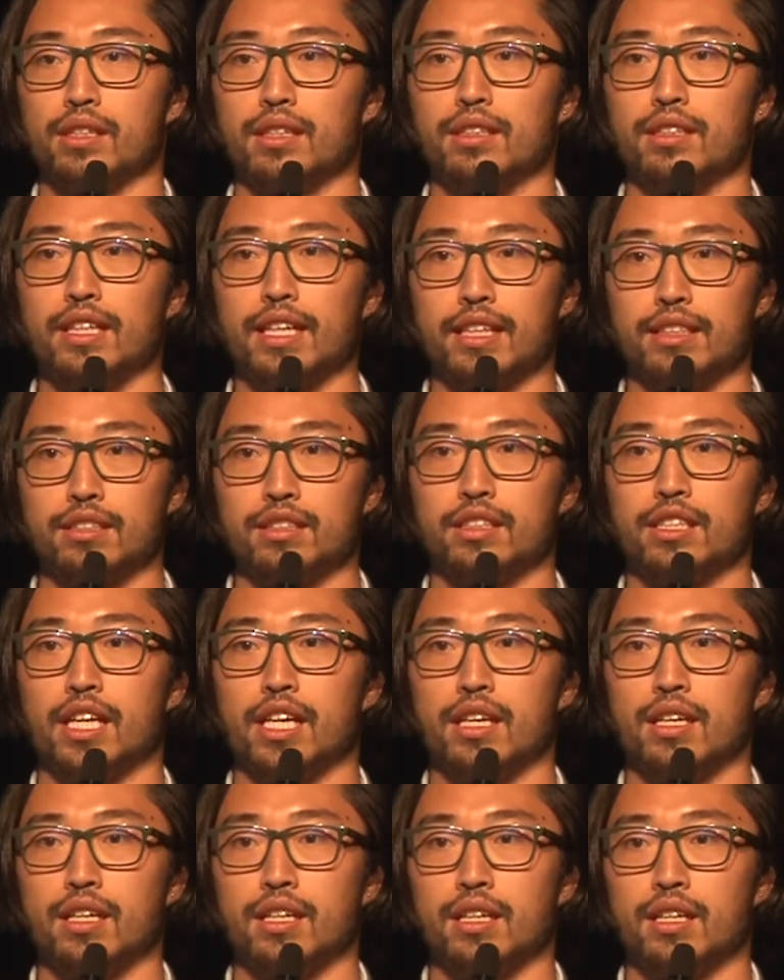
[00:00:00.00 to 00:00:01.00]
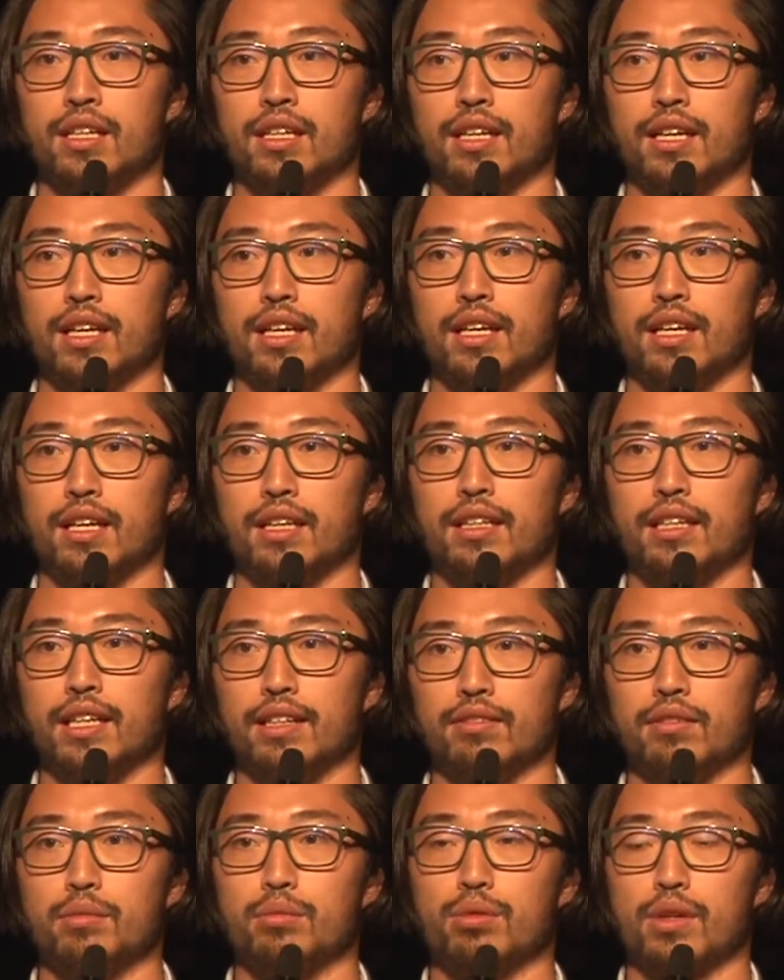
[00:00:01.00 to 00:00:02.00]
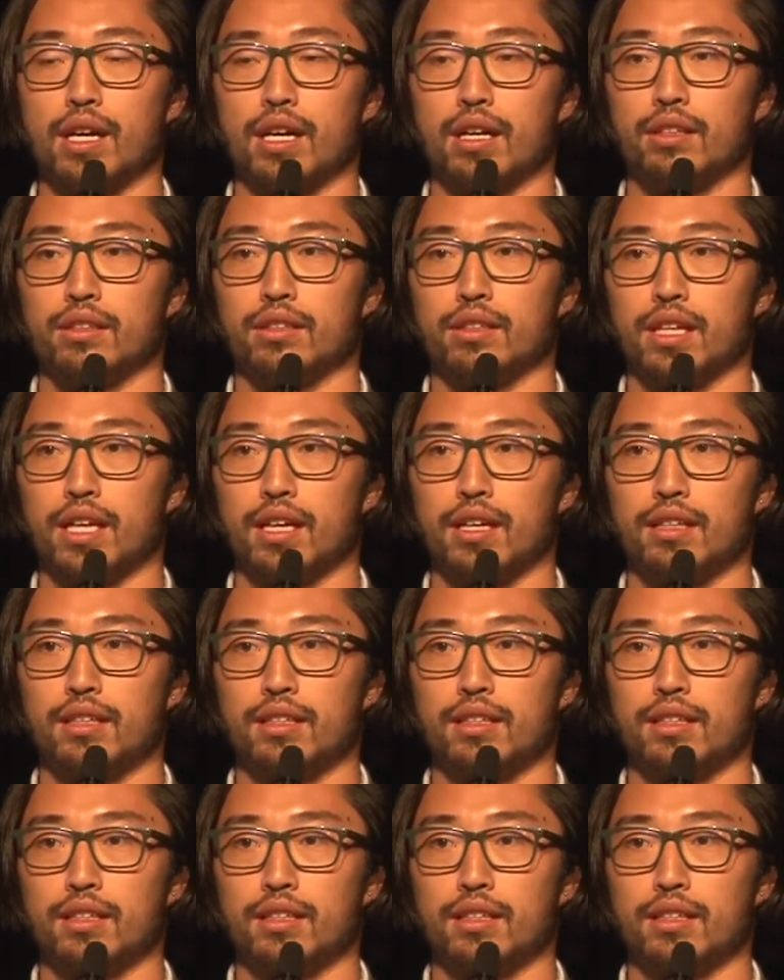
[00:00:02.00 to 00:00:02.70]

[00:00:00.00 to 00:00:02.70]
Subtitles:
and the internet, and even prior to that.